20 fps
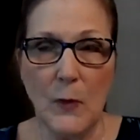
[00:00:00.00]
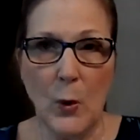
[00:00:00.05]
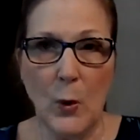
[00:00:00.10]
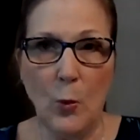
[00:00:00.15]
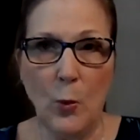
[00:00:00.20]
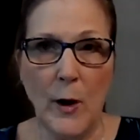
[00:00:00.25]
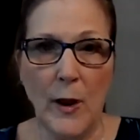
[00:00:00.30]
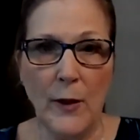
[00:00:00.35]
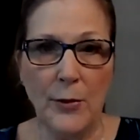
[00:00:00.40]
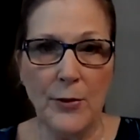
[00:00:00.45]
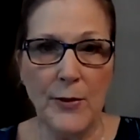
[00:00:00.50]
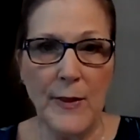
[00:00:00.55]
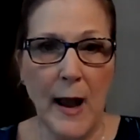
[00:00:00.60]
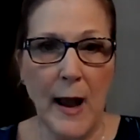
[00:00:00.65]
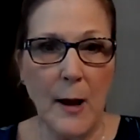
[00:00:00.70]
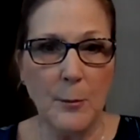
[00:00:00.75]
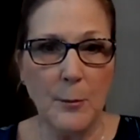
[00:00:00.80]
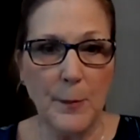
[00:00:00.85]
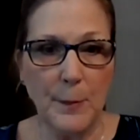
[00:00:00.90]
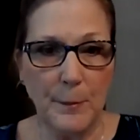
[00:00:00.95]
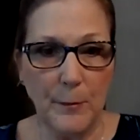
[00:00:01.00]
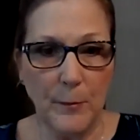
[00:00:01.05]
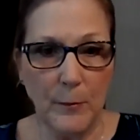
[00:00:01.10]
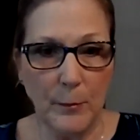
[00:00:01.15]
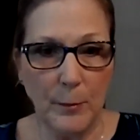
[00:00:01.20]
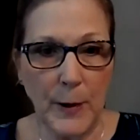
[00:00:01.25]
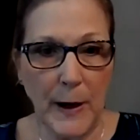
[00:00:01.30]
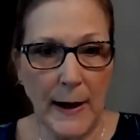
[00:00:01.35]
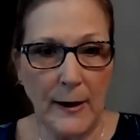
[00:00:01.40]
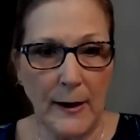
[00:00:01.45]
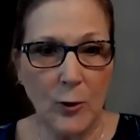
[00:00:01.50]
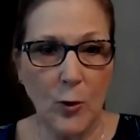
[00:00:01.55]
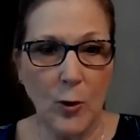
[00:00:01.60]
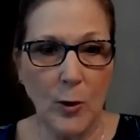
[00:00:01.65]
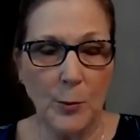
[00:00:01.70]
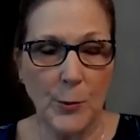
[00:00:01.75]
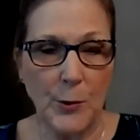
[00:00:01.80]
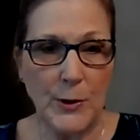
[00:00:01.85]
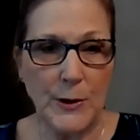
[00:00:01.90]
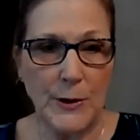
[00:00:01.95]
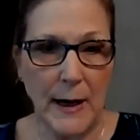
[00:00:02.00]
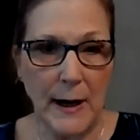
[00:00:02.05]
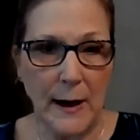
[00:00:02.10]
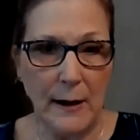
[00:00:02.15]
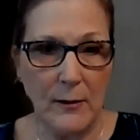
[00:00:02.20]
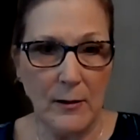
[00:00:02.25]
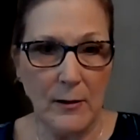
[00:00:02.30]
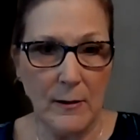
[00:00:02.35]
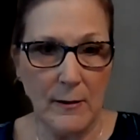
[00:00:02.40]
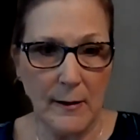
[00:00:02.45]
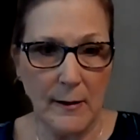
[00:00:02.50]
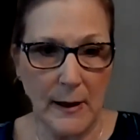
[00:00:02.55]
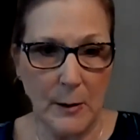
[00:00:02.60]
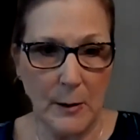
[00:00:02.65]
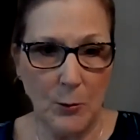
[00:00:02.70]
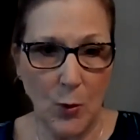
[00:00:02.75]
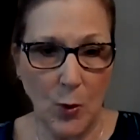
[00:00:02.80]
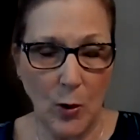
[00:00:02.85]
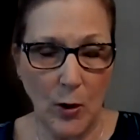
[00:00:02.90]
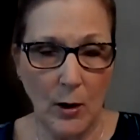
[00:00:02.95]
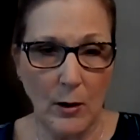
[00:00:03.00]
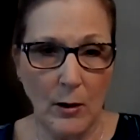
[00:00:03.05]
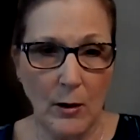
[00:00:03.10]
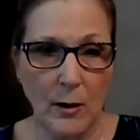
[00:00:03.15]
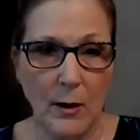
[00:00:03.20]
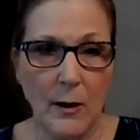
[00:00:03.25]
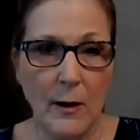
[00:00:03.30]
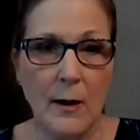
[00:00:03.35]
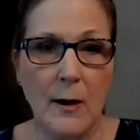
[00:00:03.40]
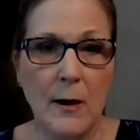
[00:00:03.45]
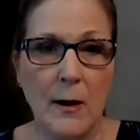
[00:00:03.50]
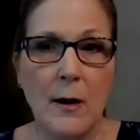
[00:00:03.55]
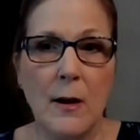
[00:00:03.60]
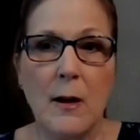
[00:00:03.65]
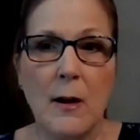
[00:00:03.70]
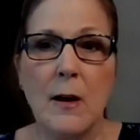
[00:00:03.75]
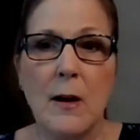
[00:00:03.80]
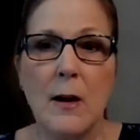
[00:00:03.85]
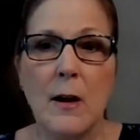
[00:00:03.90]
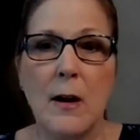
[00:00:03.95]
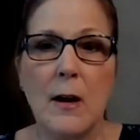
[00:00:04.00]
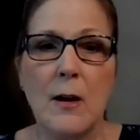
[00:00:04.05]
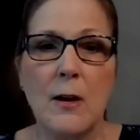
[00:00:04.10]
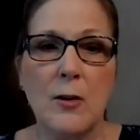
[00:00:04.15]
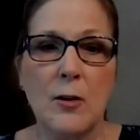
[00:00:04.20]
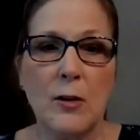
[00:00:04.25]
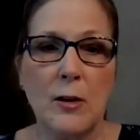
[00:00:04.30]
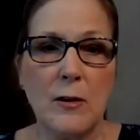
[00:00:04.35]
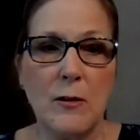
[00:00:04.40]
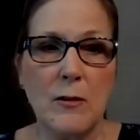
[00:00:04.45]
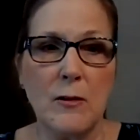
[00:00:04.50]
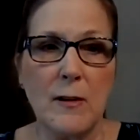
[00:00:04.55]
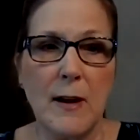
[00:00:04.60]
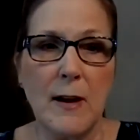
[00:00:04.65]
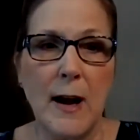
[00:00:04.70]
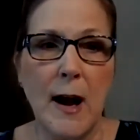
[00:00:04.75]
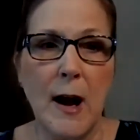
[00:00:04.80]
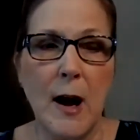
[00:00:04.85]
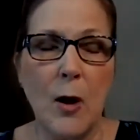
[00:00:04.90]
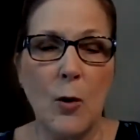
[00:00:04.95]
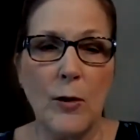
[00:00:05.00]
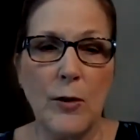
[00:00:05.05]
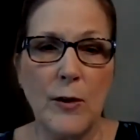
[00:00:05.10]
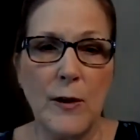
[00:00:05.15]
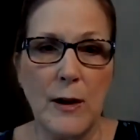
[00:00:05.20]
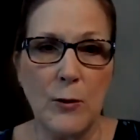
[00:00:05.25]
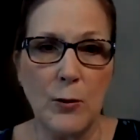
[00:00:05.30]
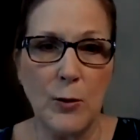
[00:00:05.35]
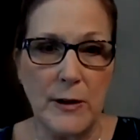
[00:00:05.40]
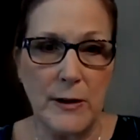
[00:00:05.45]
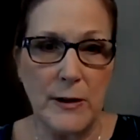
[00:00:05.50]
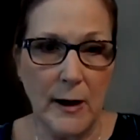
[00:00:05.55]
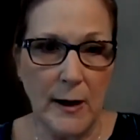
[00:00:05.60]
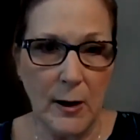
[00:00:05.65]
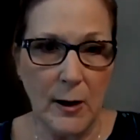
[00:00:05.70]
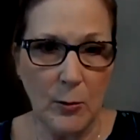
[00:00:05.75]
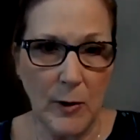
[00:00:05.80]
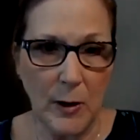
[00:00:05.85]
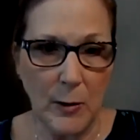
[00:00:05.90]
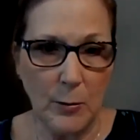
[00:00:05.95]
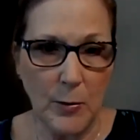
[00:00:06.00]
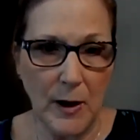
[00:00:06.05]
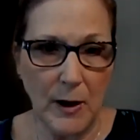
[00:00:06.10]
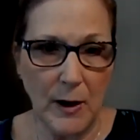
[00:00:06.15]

with not paying corporate taxes anymore, you can see how the retirement